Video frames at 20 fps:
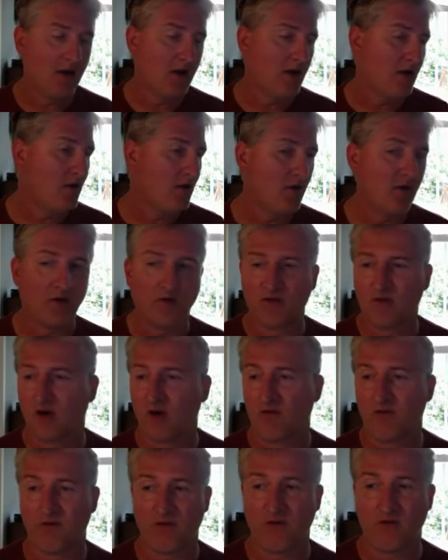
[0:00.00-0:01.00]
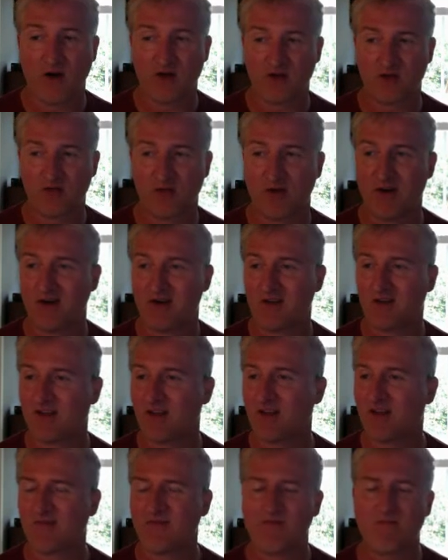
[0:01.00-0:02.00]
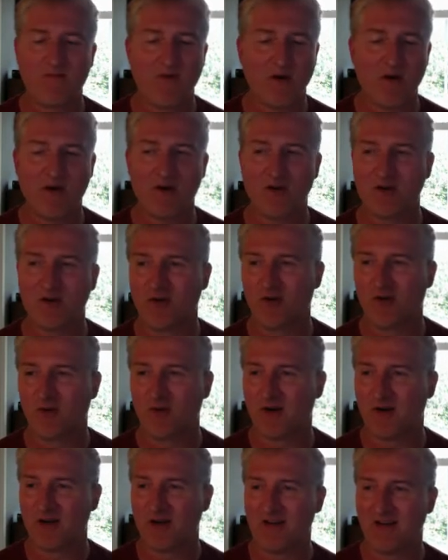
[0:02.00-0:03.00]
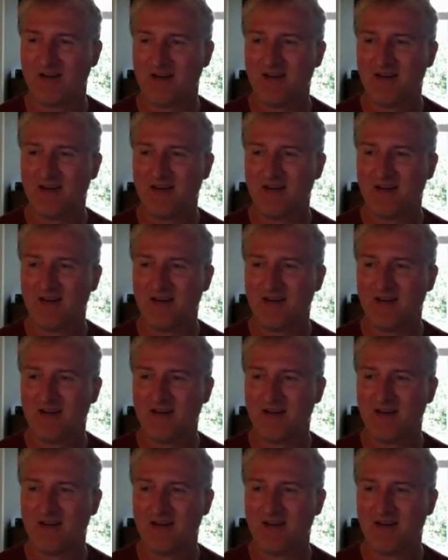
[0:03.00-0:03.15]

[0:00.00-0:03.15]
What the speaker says: You can start fresh, right? So that's very cool, right?